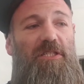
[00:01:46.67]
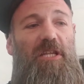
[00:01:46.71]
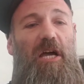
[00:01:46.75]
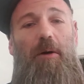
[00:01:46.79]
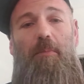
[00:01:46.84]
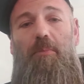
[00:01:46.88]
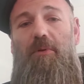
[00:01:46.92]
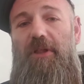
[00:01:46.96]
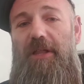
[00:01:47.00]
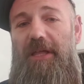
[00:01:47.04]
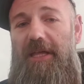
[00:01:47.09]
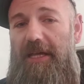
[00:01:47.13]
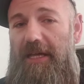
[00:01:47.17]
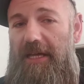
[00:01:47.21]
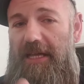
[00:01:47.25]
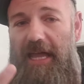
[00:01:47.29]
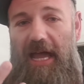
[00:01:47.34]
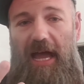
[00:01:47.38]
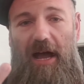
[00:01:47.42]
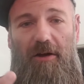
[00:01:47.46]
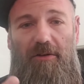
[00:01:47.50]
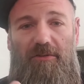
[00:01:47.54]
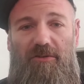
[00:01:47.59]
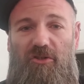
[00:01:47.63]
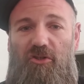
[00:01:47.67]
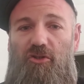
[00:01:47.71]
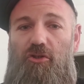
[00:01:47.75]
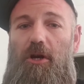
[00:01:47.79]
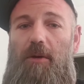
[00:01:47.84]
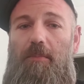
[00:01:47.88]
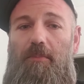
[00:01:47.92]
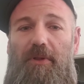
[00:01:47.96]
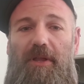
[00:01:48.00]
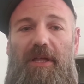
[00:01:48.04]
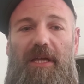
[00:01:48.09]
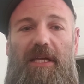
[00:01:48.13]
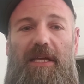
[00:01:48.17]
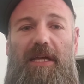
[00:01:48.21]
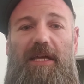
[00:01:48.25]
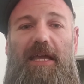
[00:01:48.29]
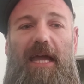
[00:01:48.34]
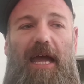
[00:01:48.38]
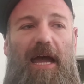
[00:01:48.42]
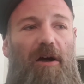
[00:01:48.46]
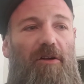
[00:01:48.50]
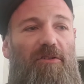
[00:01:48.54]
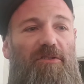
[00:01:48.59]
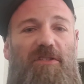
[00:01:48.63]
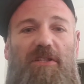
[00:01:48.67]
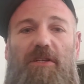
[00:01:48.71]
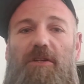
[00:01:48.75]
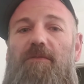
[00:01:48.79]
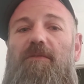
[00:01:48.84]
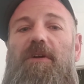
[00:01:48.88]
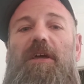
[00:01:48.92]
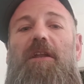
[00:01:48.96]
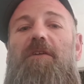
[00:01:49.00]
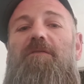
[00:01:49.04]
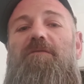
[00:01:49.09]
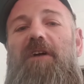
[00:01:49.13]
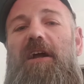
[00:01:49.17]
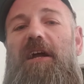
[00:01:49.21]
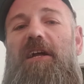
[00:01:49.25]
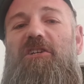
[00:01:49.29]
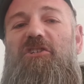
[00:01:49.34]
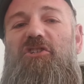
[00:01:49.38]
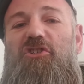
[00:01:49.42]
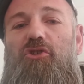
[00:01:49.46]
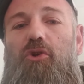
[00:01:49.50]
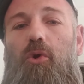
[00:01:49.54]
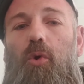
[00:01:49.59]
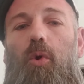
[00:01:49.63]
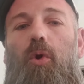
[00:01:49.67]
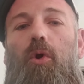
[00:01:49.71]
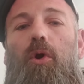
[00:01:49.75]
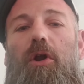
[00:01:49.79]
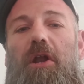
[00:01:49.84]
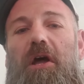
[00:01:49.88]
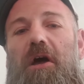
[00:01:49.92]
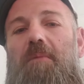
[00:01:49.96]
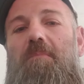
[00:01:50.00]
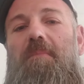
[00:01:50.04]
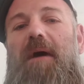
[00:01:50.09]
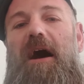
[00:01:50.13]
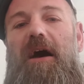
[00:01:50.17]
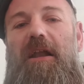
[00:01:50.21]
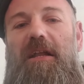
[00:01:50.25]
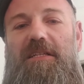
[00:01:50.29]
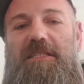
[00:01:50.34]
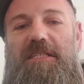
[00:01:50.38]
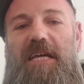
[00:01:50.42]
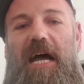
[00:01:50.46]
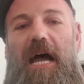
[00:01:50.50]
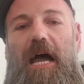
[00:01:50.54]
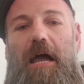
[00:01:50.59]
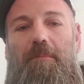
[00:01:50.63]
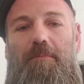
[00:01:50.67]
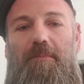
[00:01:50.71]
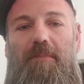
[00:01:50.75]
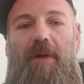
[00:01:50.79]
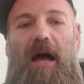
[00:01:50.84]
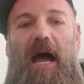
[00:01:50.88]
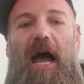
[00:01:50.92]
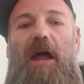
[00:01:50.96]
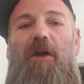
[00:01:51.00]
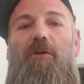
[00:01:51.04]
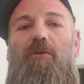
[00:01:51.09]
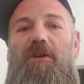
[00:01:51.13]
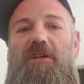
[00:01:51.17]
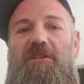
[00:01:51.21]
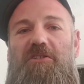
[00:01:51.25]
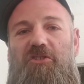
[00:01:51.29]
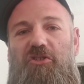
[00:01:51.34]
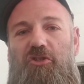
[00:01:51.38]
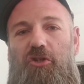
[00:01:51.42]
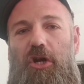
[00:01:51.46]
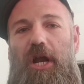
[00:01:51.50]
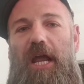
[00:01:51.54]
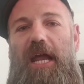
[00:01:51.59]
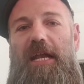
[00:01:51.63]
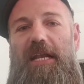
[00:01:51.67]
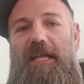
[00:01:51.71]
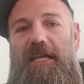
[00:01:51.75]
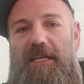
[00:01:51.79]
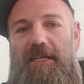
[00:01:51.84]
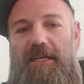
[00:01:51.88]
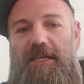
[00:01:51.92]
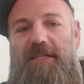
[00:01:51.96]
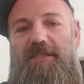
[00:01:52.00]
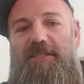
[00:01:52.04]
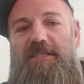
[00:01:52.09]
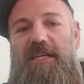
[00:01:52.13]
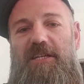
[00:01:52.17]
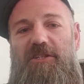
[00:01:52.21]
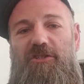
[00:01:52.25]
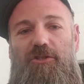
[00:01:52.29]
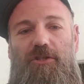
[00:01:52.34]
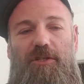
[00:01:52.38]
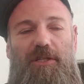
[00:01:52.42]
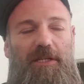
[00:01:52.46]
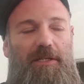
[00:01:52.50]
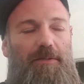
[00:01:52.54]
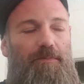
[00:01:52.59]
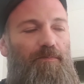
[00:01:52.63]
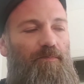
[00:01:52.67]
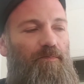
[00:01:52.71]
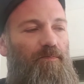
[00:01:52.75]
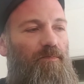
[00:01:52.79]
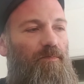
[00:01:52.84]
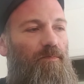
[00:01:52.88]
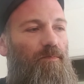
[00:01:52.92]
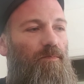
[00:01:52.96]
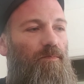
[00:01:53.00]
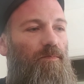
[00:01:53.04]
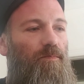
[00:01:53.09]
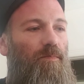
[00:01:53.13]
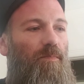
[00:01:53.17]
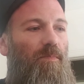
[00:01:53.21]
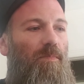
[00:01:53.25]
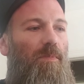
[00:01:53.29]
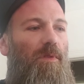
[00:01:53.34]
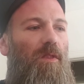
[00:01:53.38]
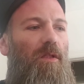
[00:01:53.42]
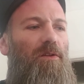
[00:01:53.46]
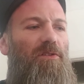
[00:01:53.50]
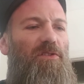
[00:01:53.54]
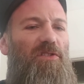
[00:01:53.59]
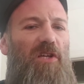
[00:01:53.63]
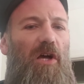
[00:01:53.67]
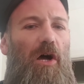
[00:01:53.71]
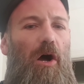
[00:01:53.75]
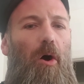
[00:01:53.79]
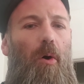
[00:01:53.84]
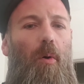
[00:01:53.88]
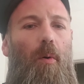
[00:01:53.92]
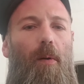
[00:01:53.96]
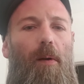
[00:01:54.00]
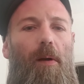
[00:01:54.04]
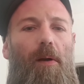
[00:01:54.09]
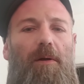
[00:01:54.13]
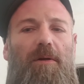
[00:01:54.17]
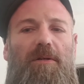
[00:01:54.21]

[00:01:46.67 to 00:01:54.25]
doubling accounts, tripling accounts in a very short amount of time, high risk trading essentially. So